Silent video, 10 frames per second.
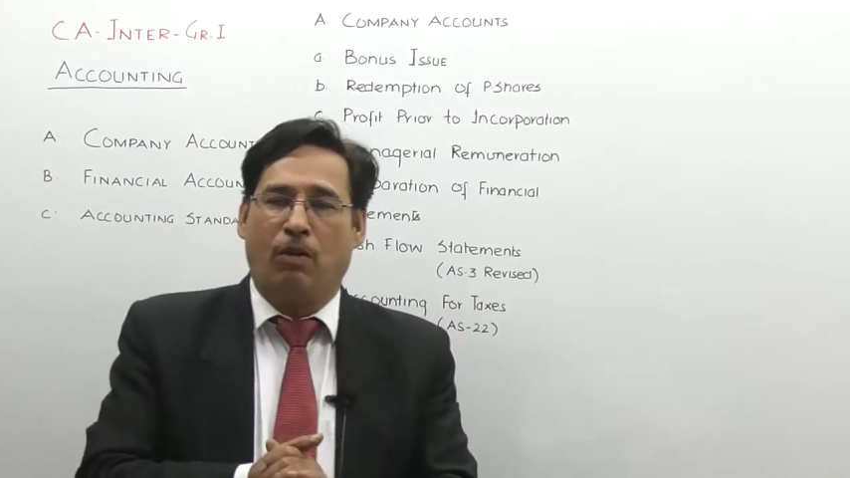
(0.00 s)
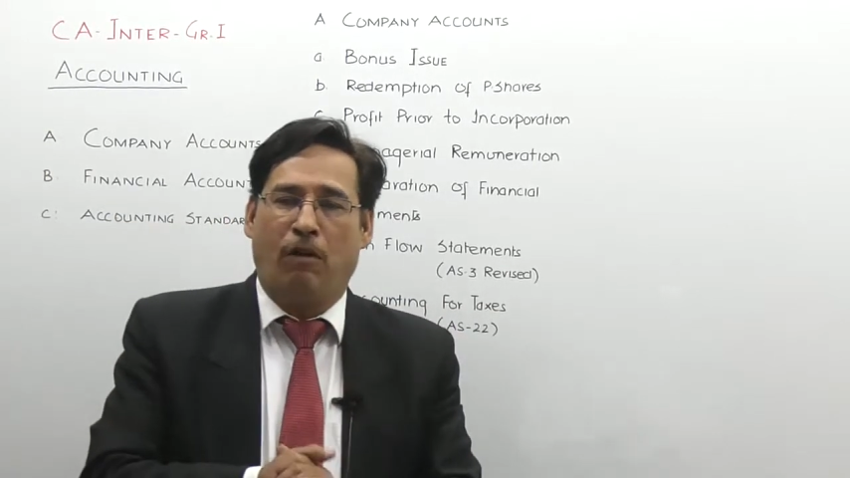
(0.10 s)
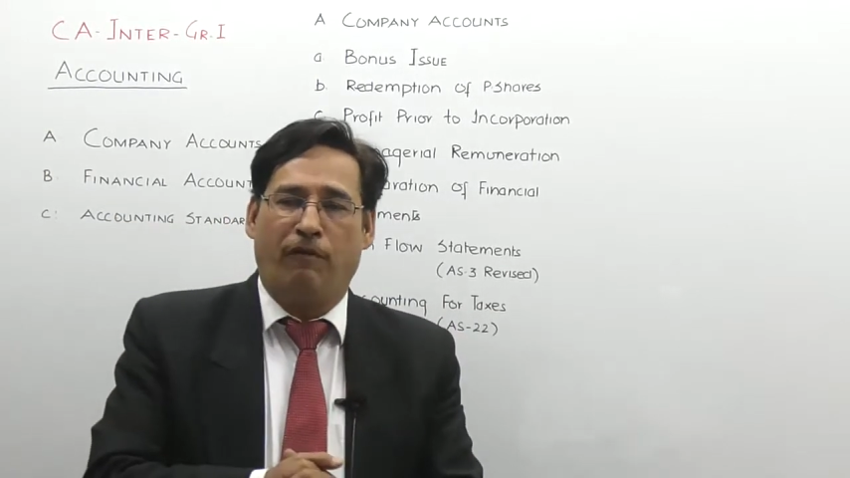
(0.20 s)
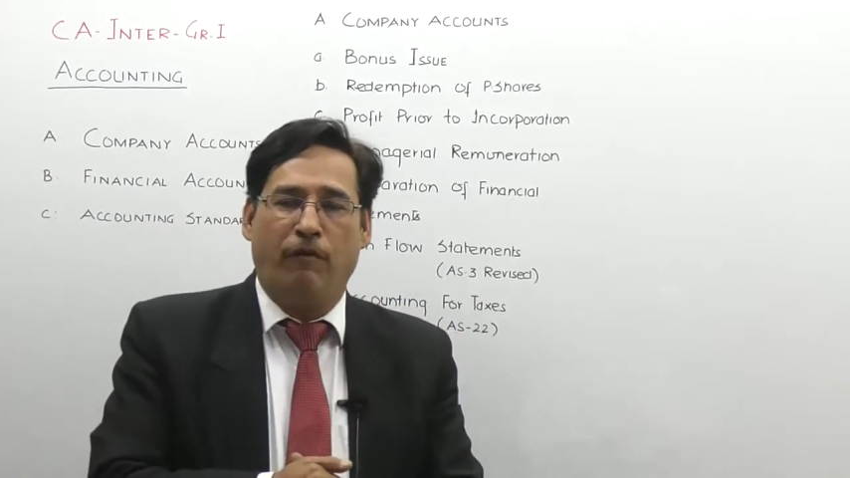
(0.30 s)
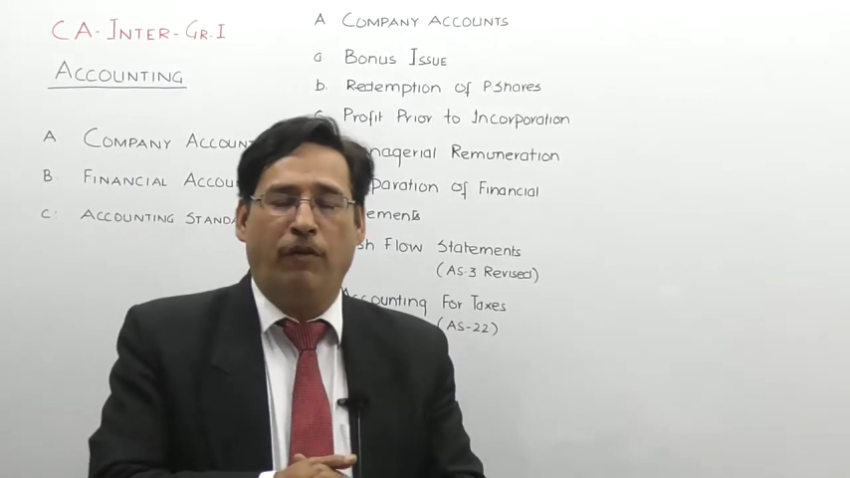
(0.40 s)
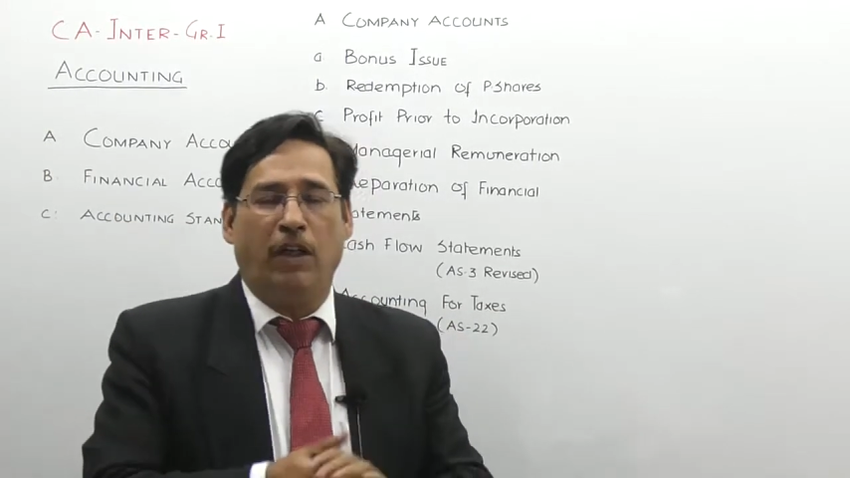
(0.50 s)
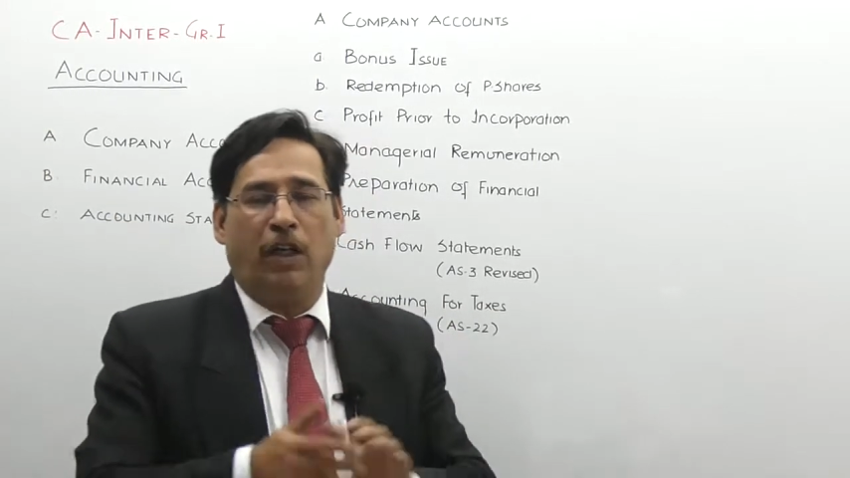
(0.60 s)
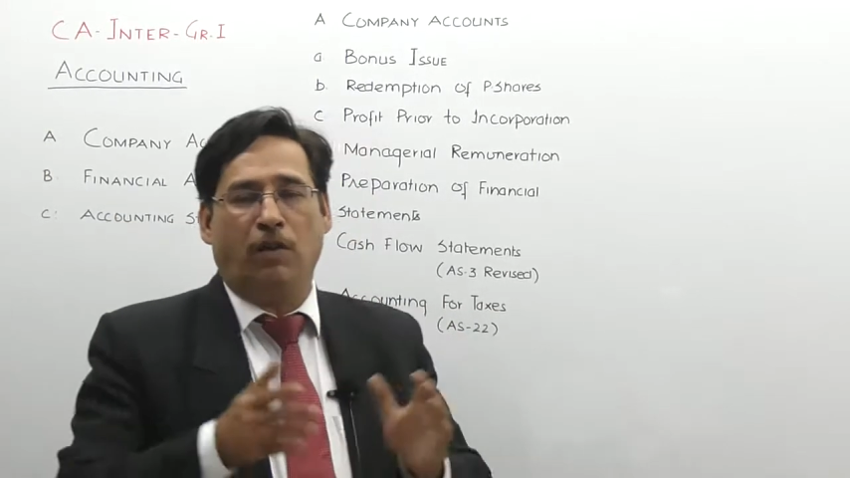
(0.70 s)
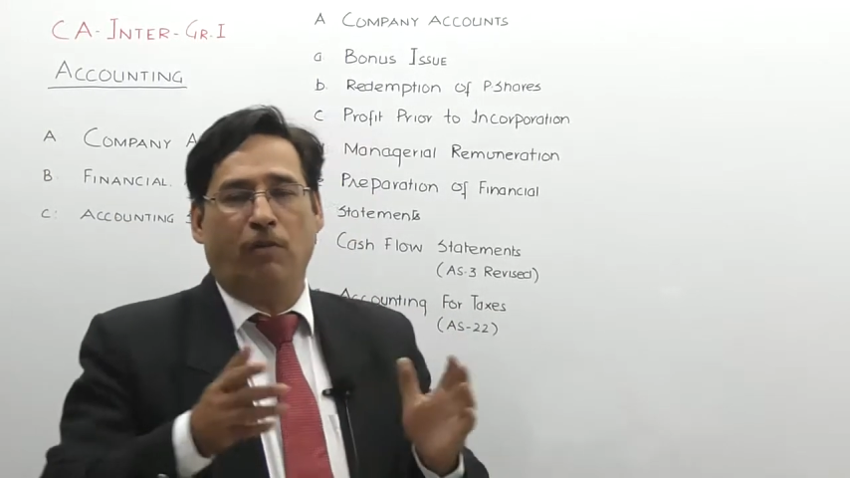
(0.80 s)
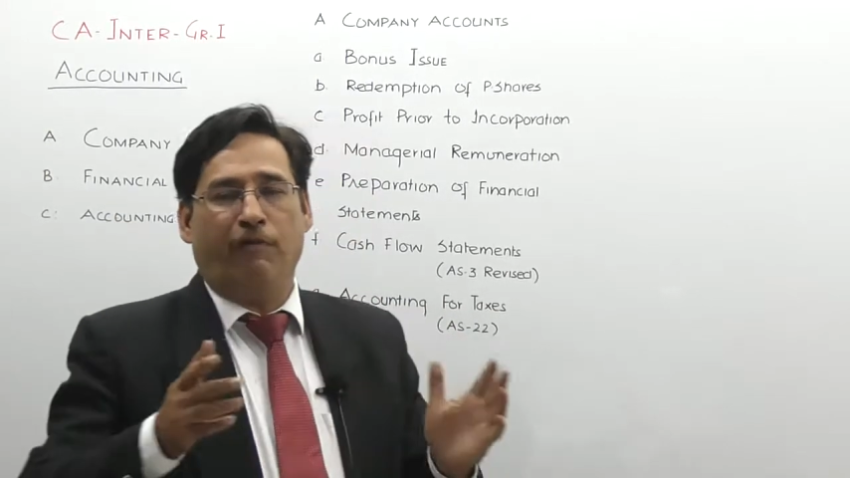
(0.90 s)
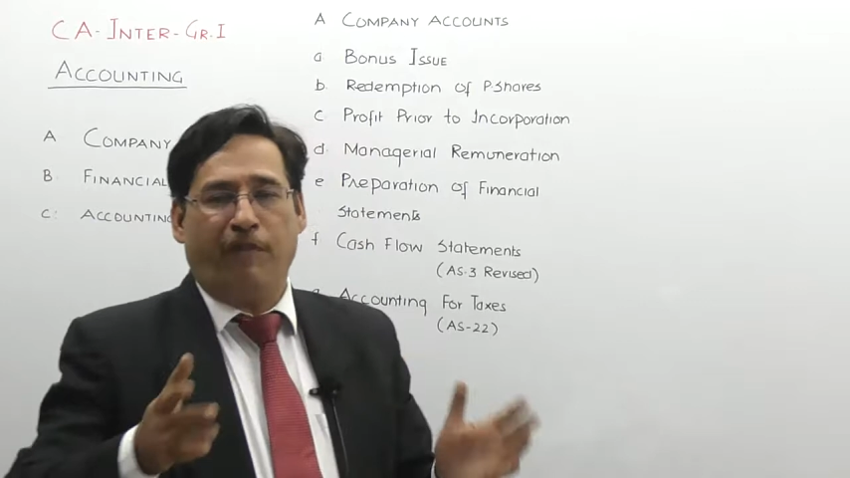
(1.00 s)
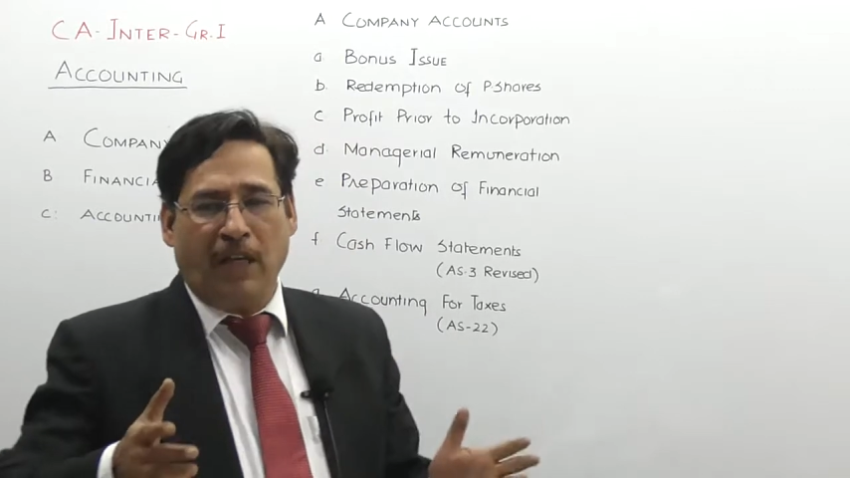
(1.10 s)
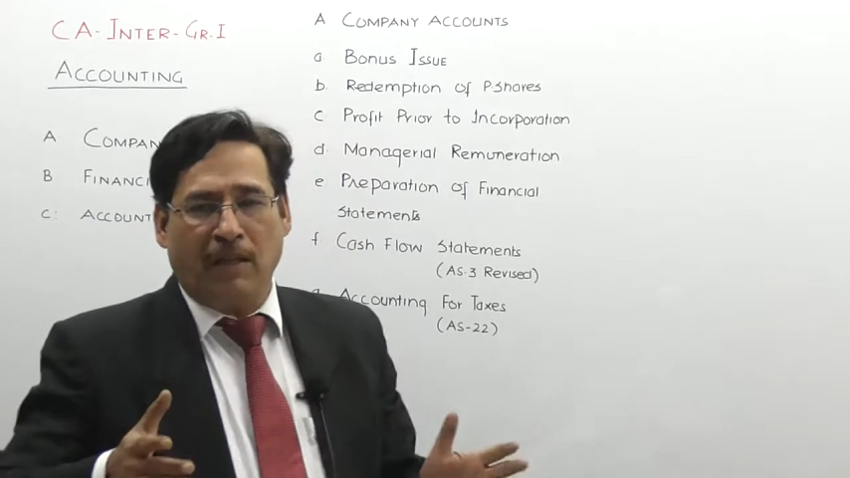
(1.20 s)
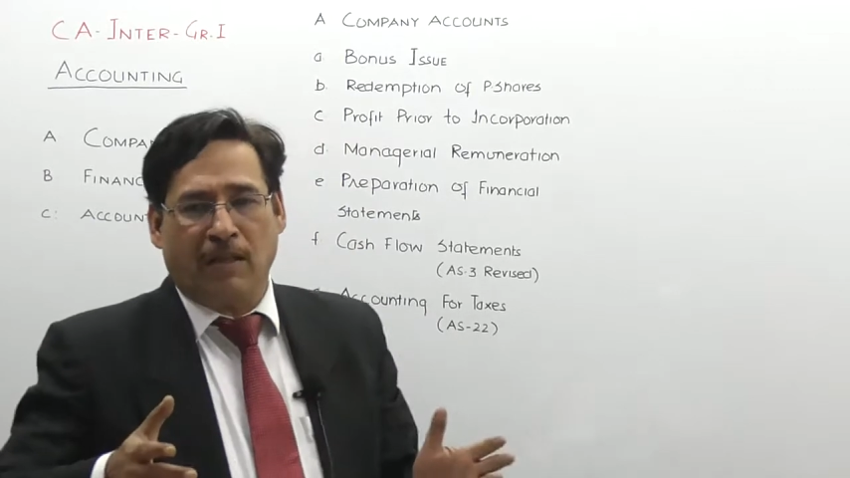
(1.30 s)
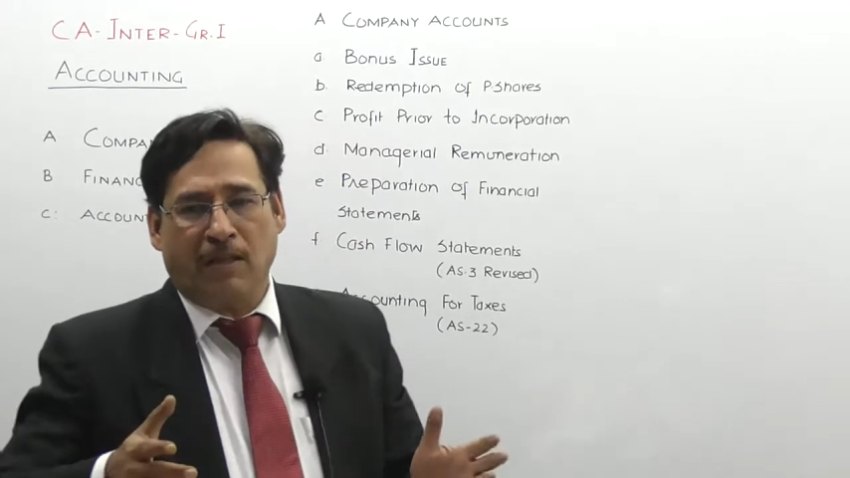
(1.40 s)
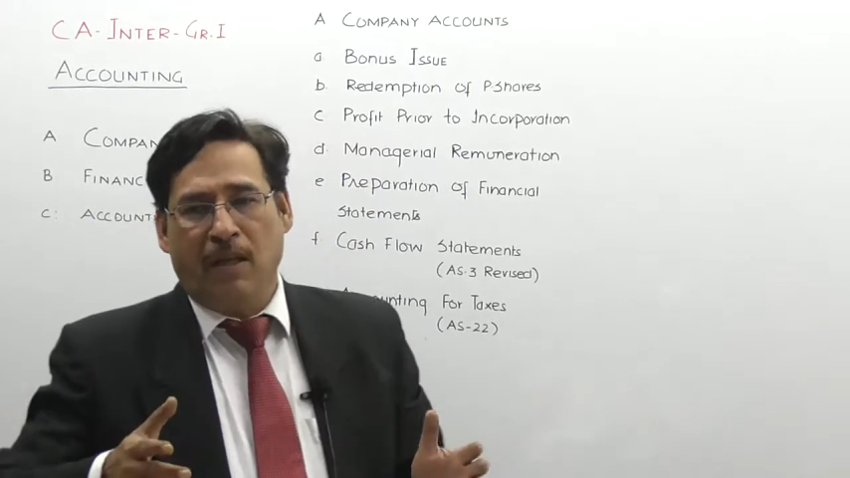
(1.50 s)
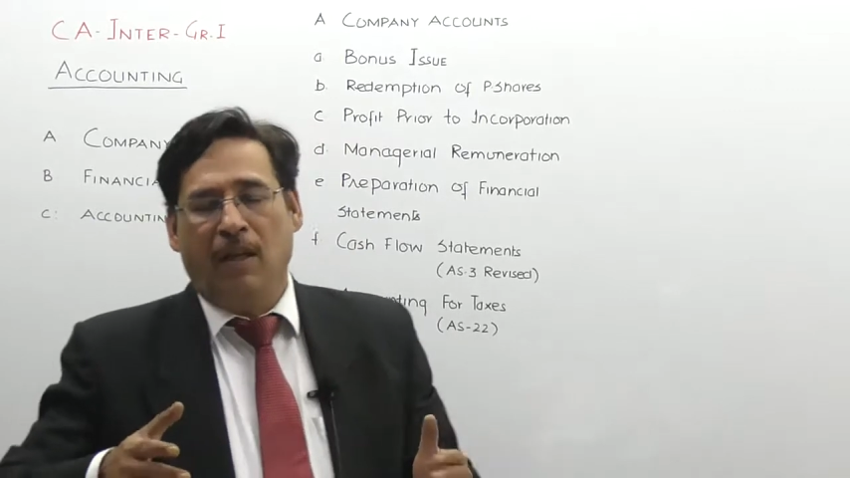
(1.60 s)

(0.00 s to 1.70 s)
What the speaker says: often we need to face